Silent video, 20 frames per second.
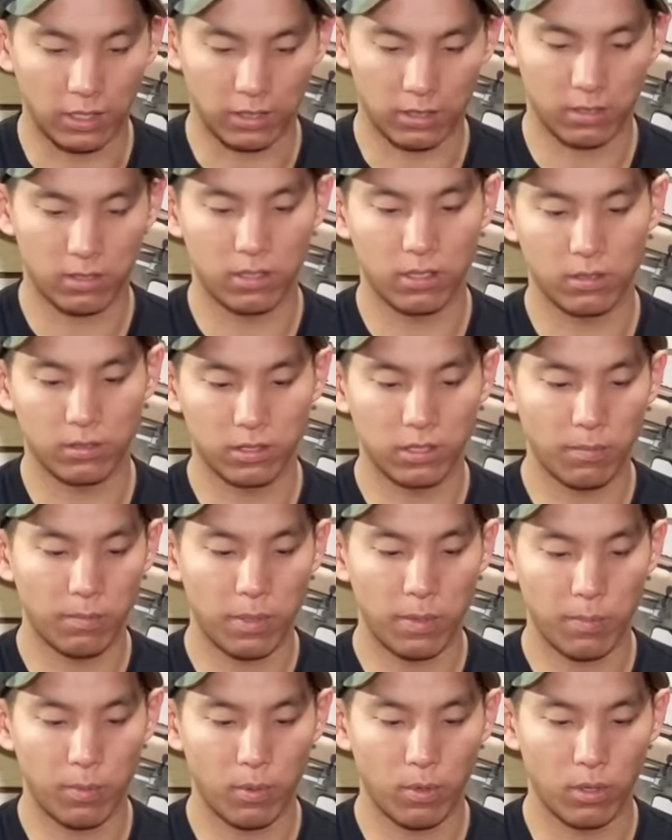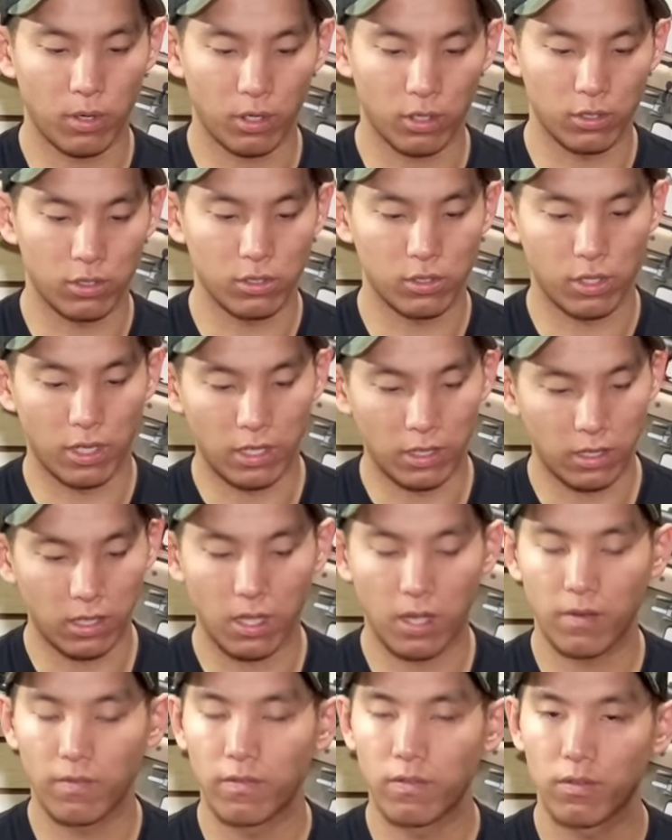like, you know, some people are just in
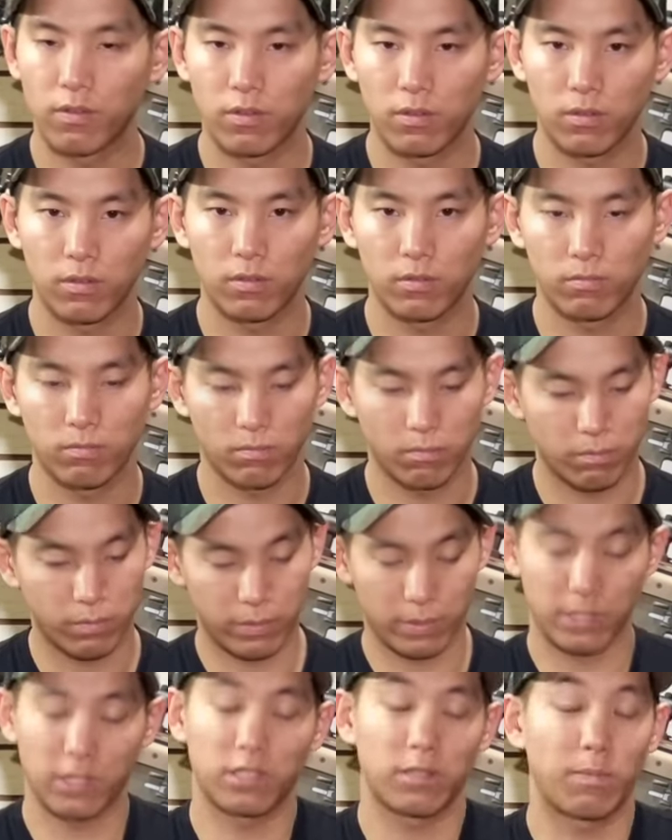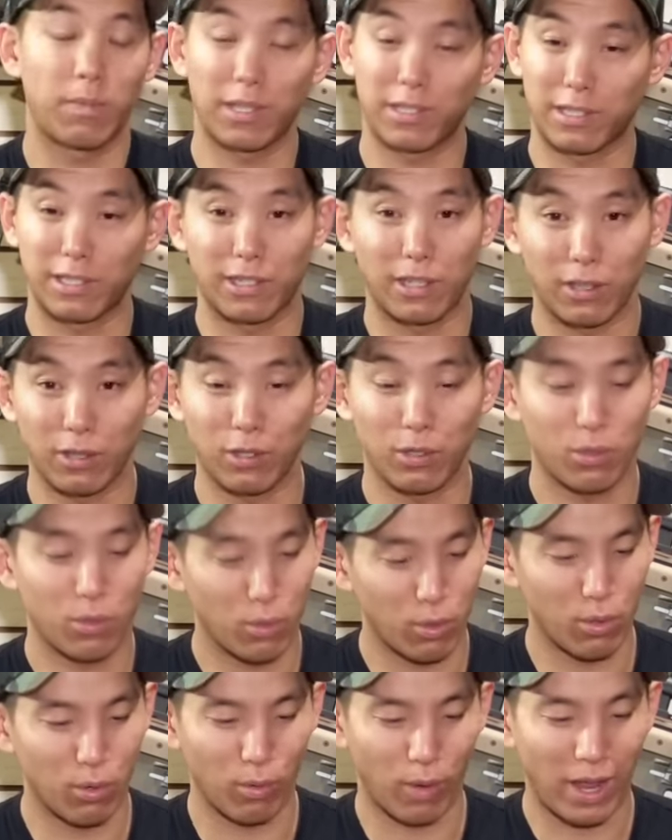love because it makes the gun look
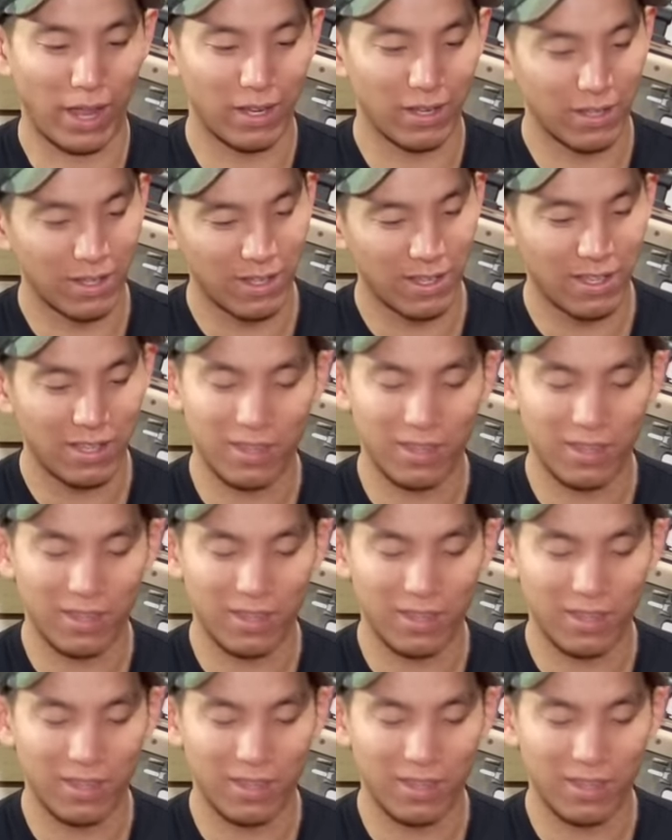cool, right?